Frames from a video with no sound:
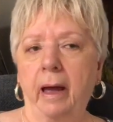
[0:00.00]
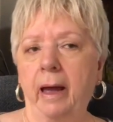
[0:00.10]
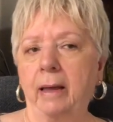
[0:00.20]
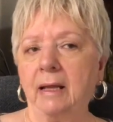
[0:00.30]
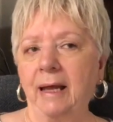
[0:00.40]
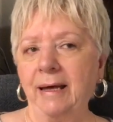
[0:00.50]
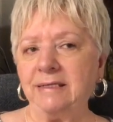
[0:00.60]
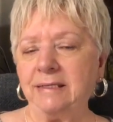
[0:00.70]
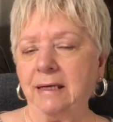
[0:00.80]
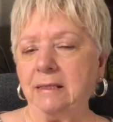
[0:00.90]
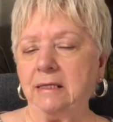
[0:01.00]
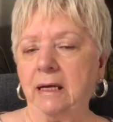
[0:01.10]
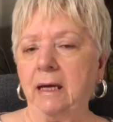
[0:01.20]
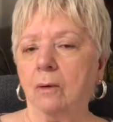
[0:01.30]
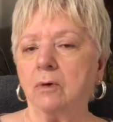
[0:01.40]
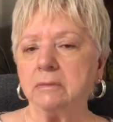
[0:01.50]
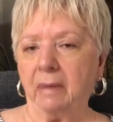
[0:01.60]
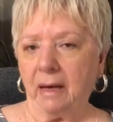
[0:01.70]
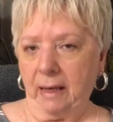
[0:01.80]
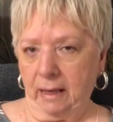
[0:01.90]
And the last thing to hit was
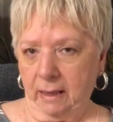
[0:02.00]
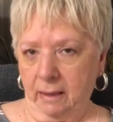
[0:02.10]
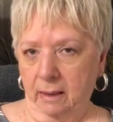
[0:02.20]
my head,